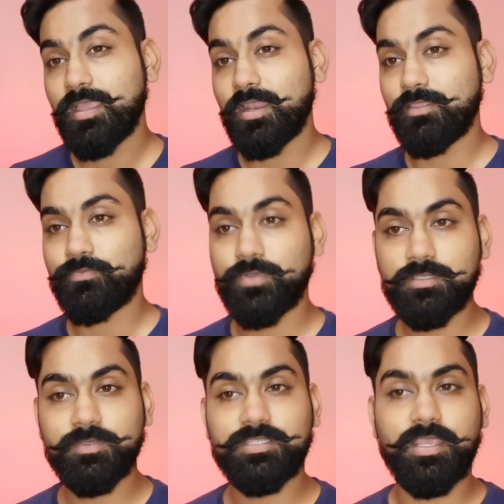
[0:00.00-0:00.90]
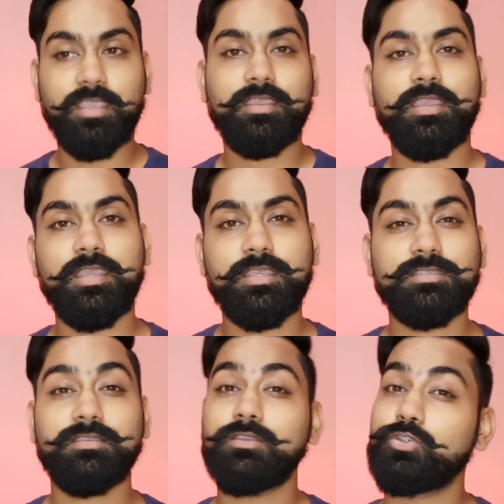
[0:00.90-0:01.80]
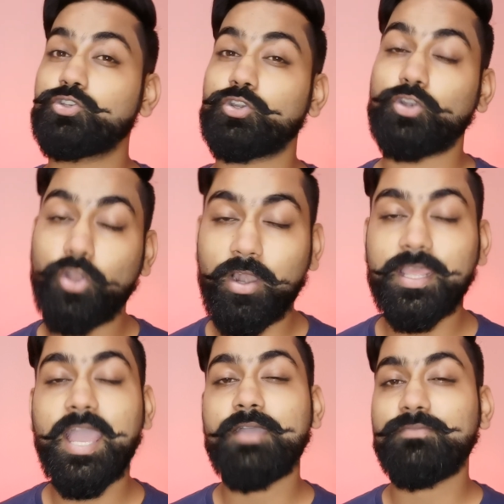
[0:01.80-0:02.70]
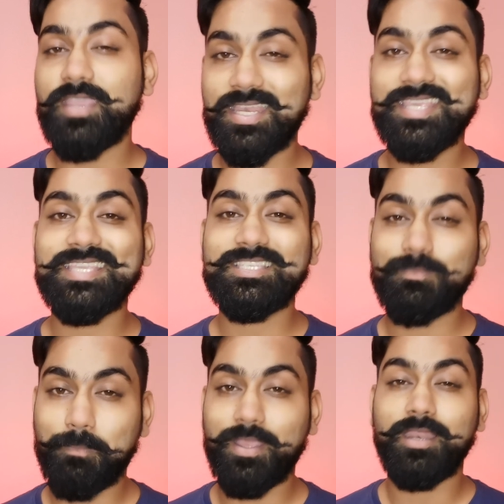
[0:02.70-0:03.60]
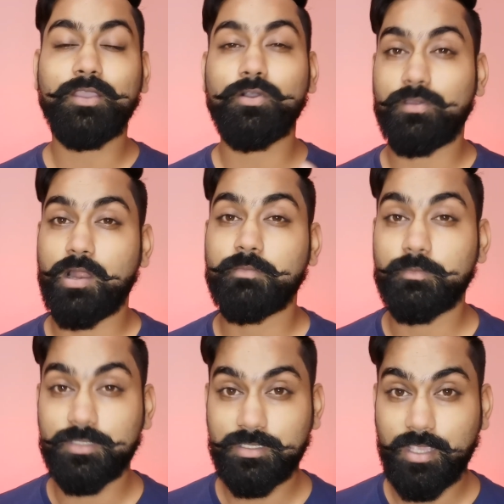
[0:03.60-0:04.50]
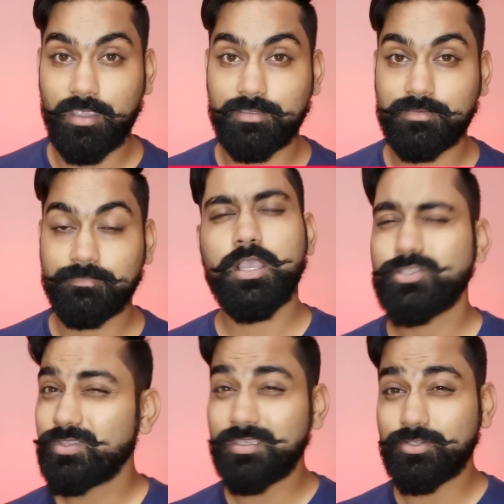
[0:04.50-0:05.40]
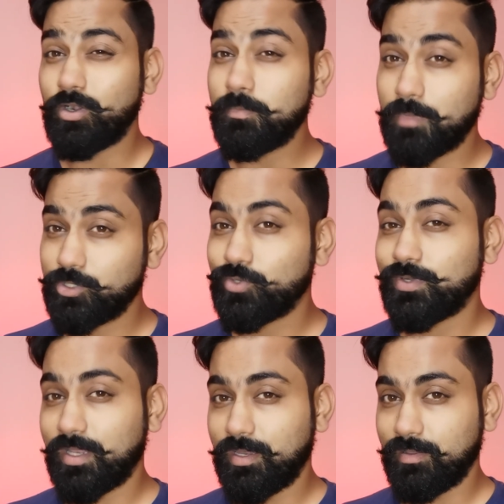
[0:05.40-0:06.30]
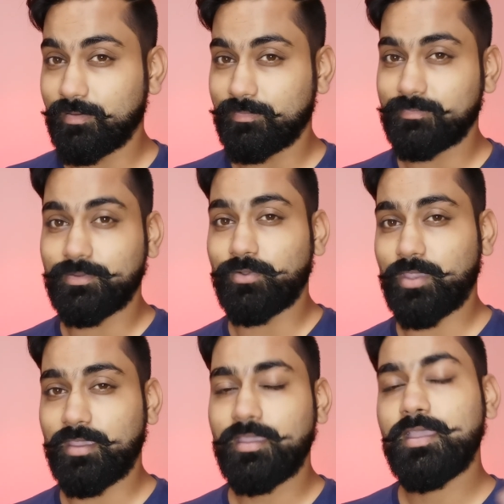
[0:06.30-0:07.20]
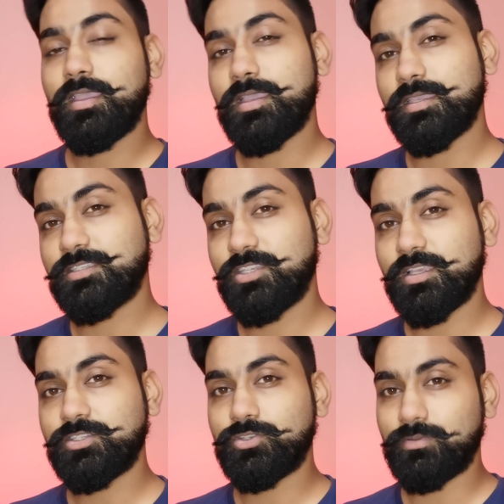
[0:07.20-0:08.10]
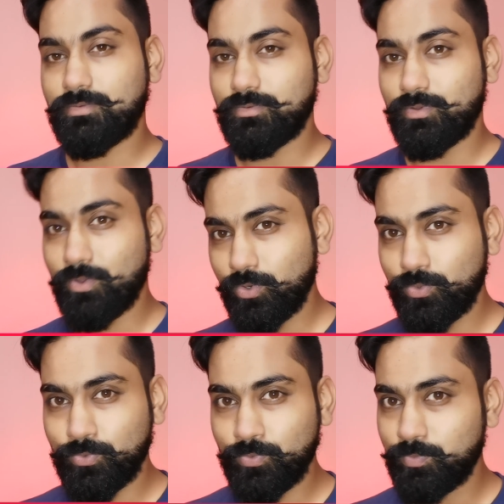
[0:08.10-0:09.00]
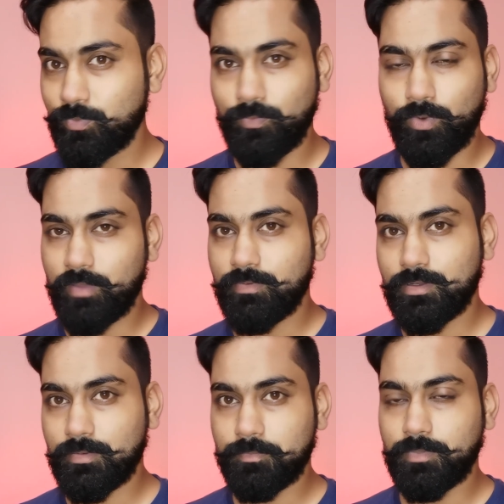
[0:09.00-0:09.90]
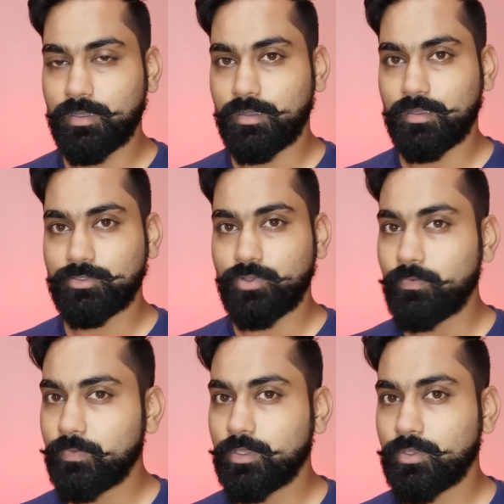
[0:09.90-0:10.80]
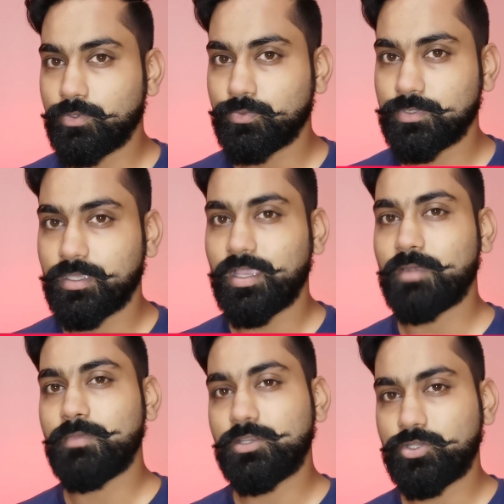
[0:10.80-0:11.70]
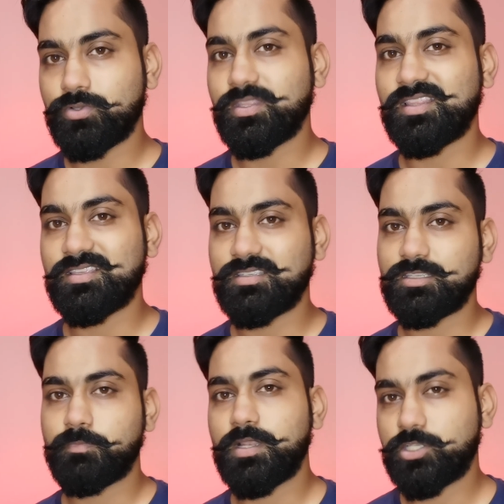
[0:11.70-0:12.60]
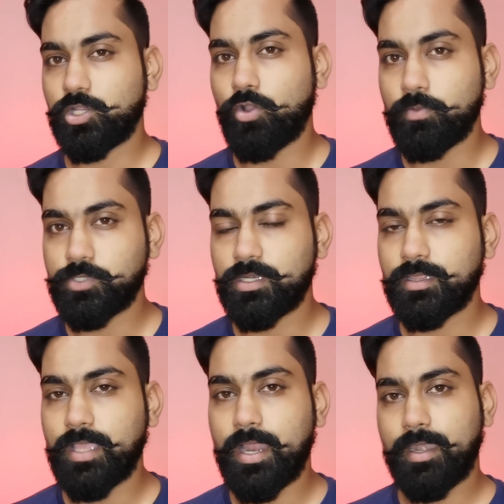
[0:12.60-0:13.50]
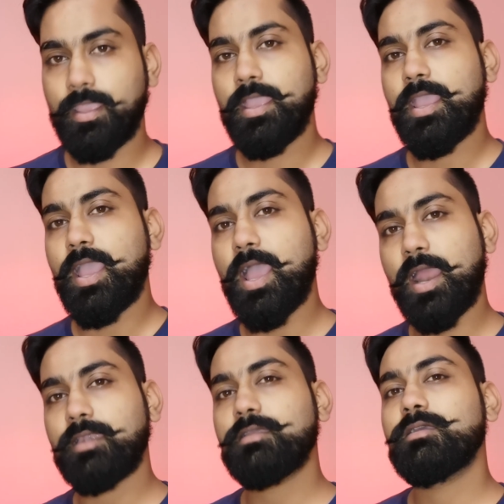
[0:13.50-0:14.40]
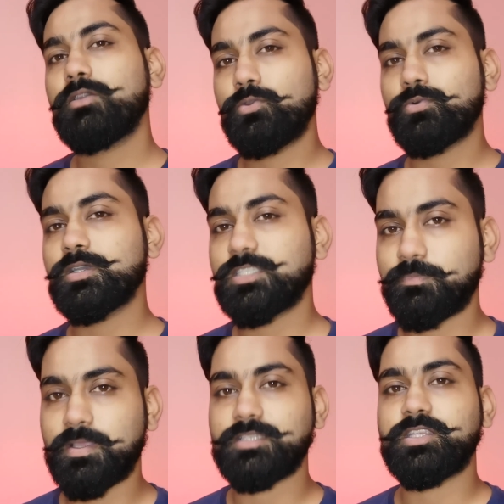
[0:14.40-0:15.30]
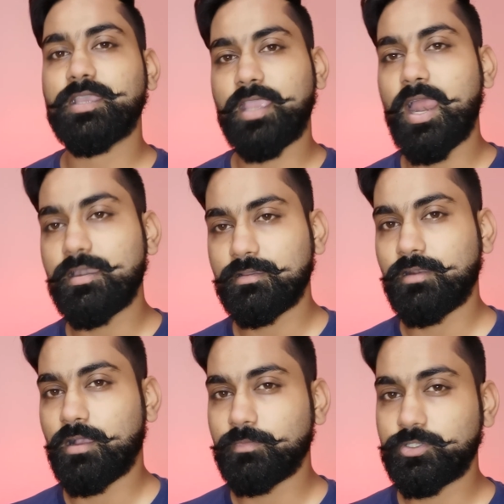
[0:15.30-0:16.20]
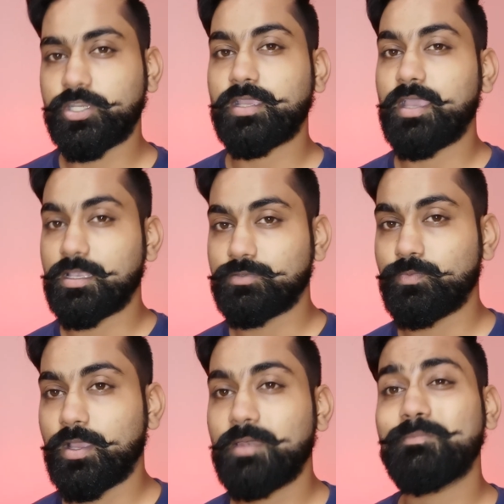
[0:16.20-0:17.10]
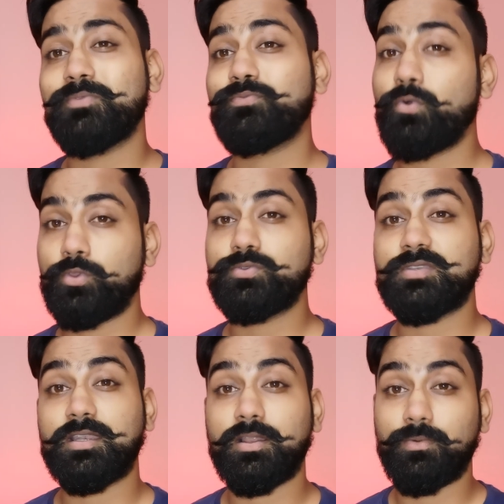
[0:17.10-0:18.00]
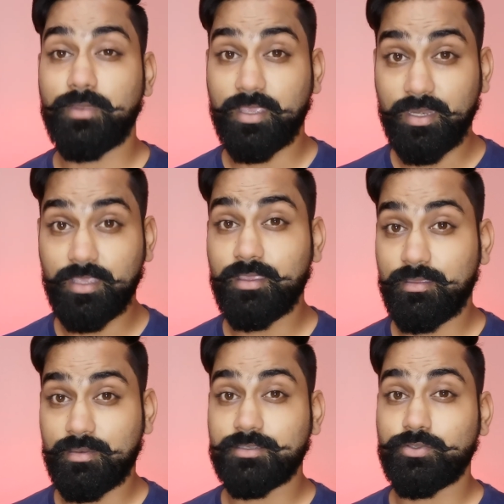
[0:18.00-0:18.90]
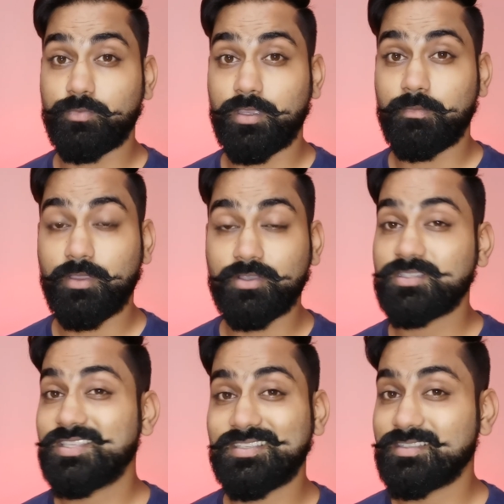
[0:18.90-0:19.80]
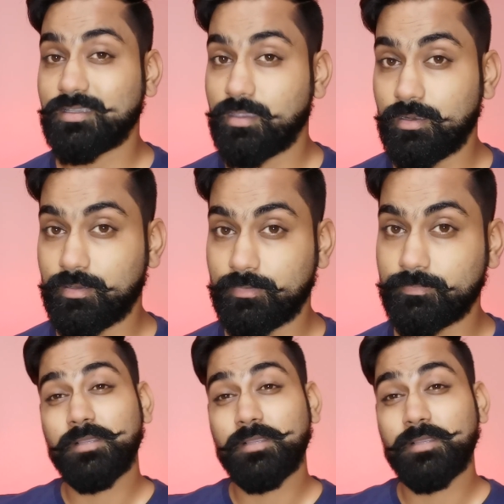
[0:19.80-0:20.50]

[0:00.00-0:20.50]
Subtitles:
Now the first mistake is you should not have any spelling or grammar mistakes. So there's not much to tell here. Okay, it's just go to whatever software you're using and make sure that there's a spell check option in that, and do a spell check and a grammar check as well before you send out any resume, because this is a killer.